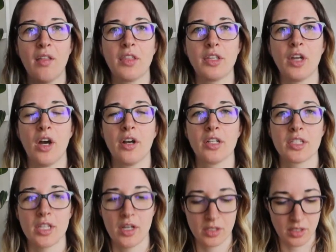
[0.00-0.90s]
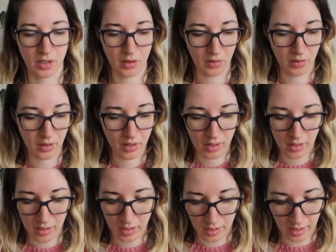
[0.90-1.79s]
The yarn is also
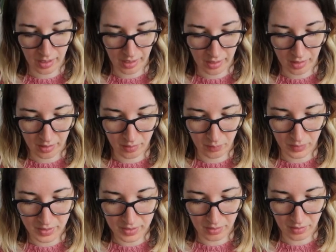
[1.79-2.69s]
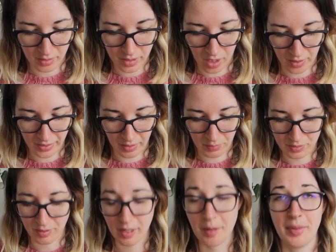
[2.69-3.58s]
was the yarn that
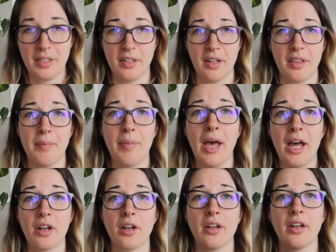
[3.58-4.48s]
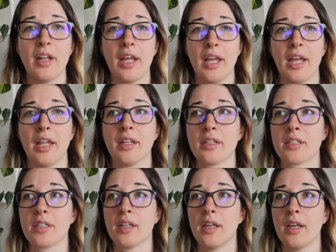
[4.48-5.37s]
was recommended in the pattern,
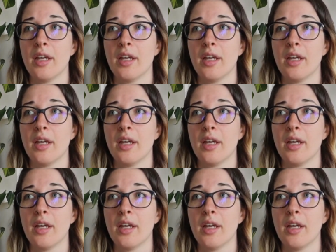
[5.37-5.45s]
and